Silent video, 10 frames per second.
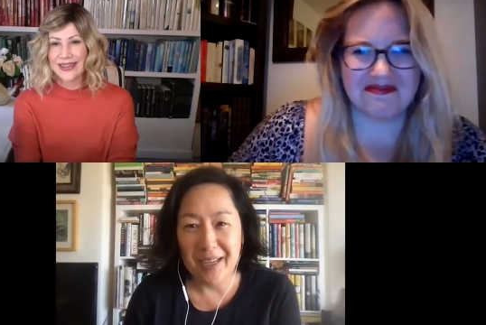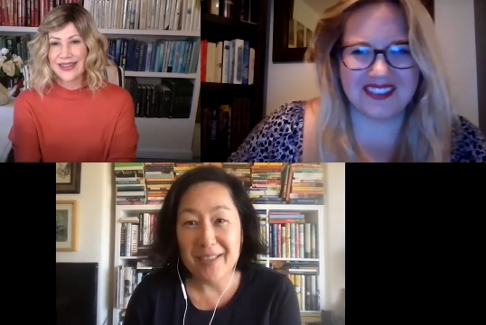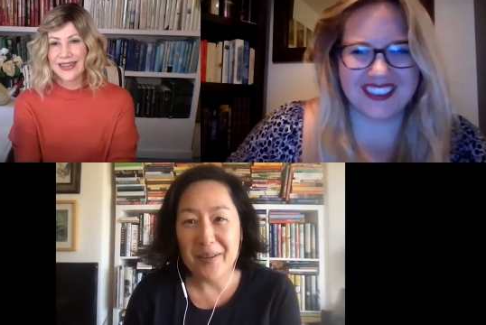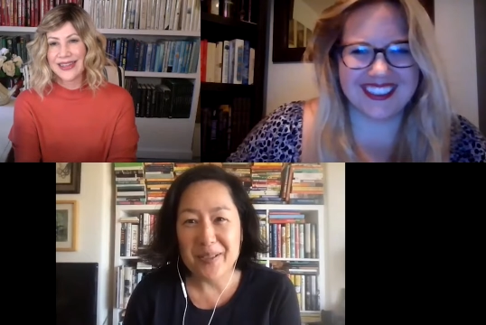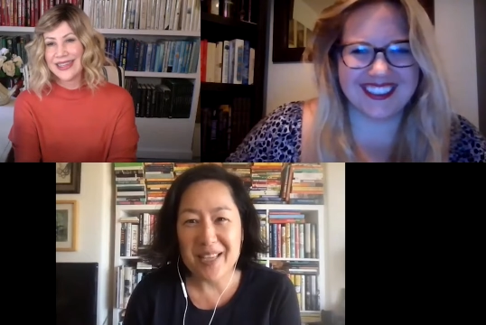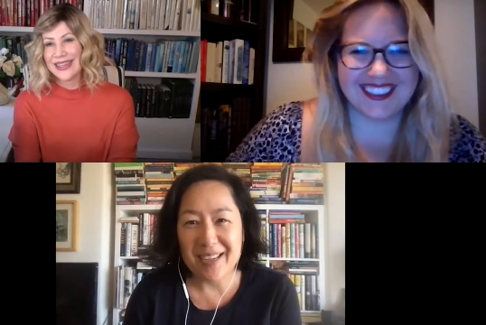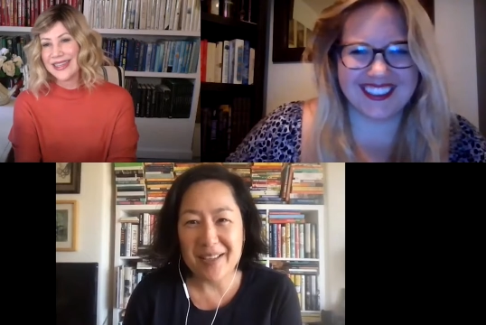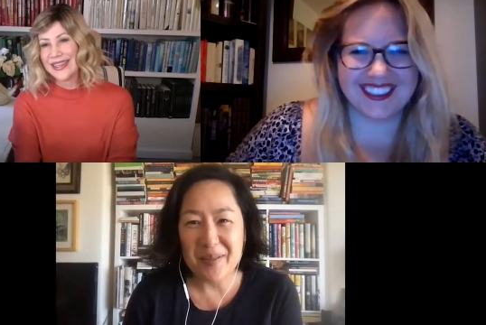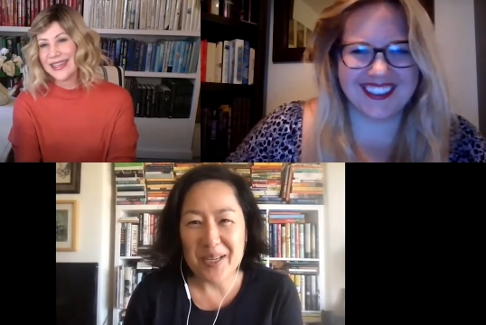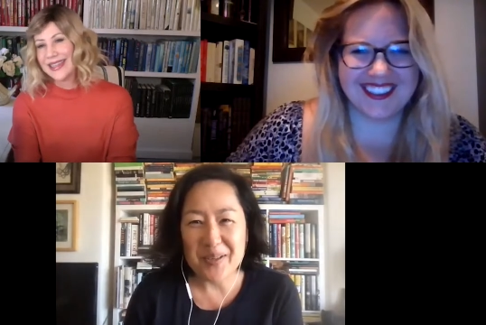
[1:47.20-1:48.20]
Speaker 1: I know
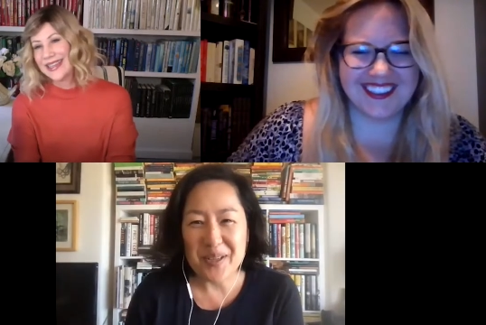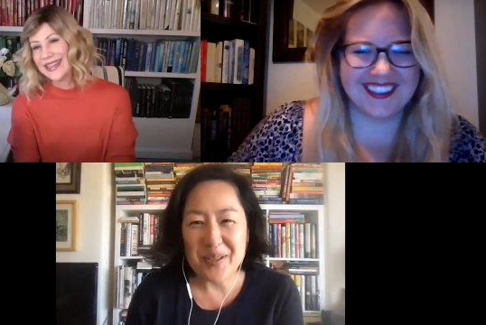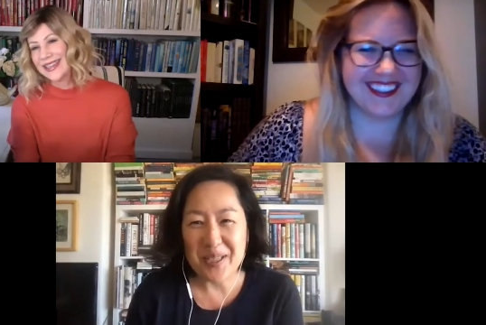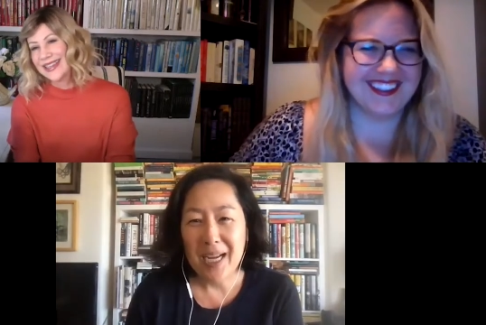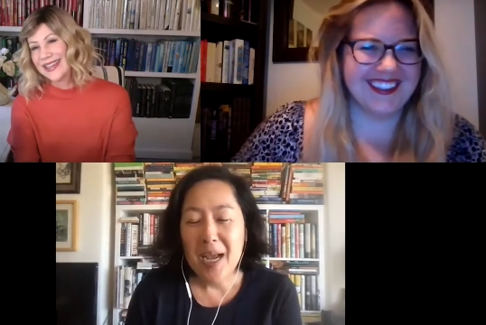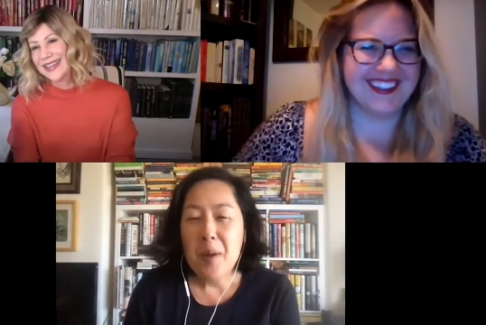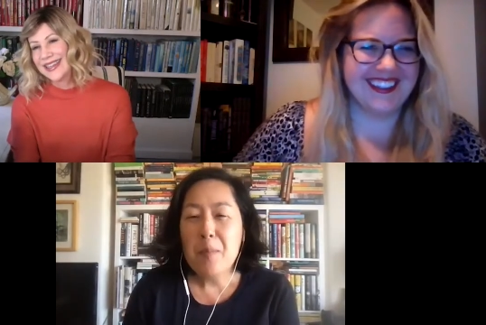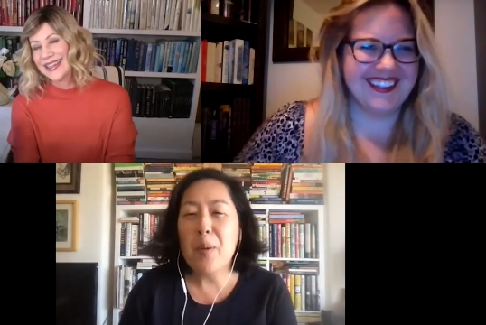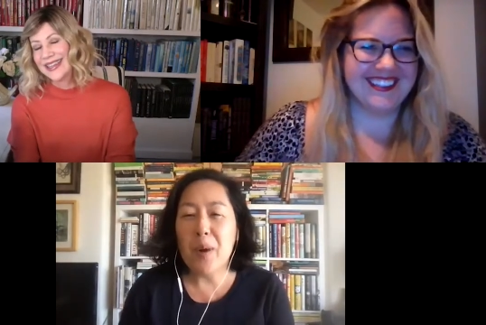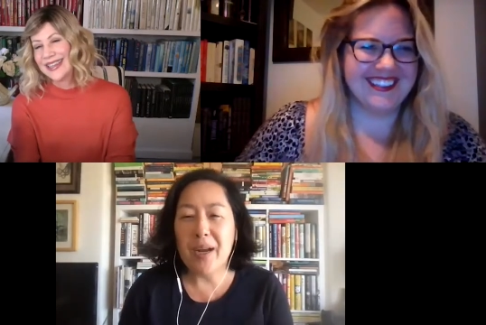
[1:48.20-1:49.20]
exactly why you chose it.
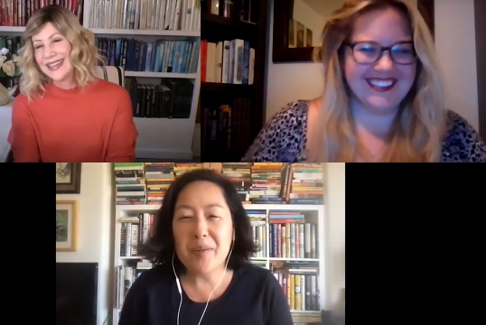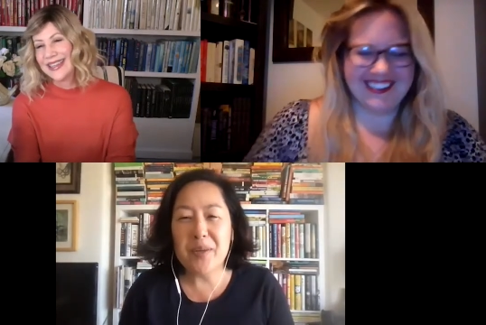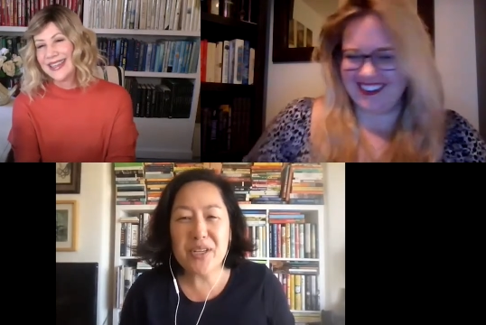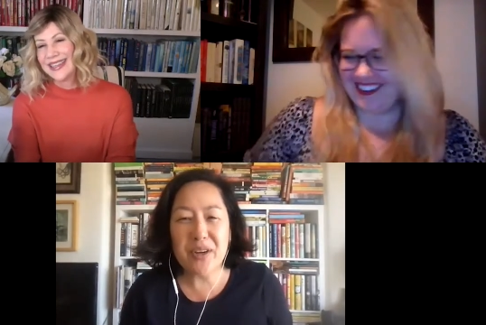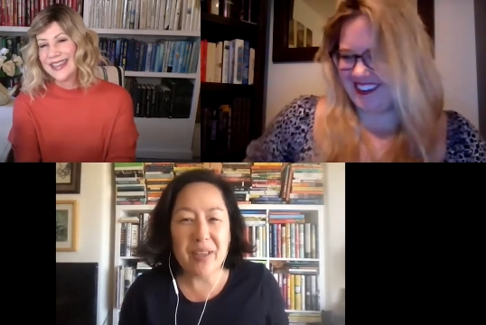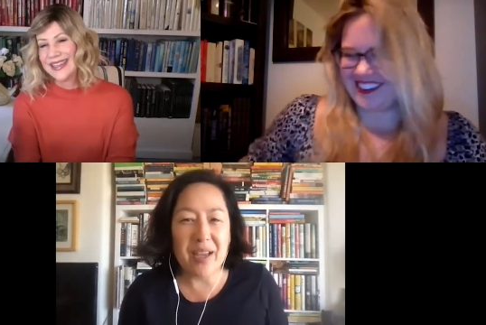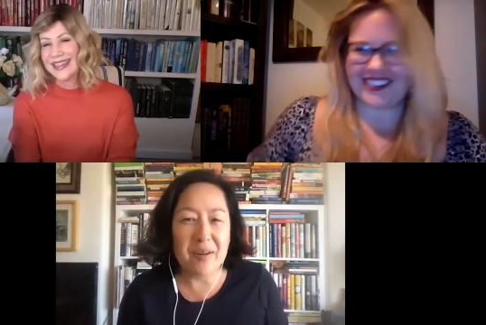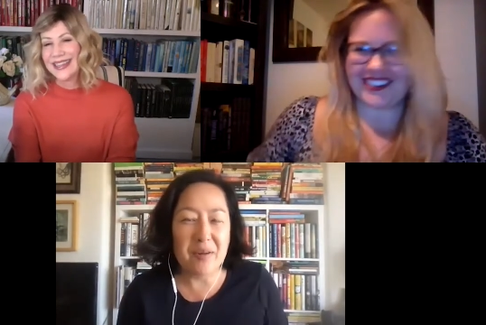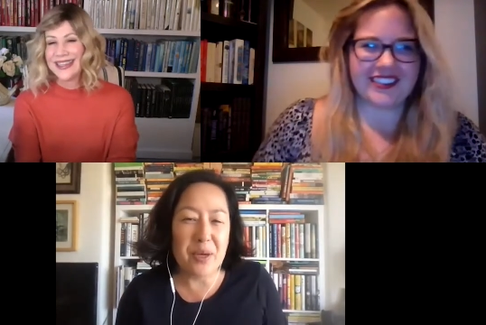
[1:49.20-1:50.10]
But why don't we share that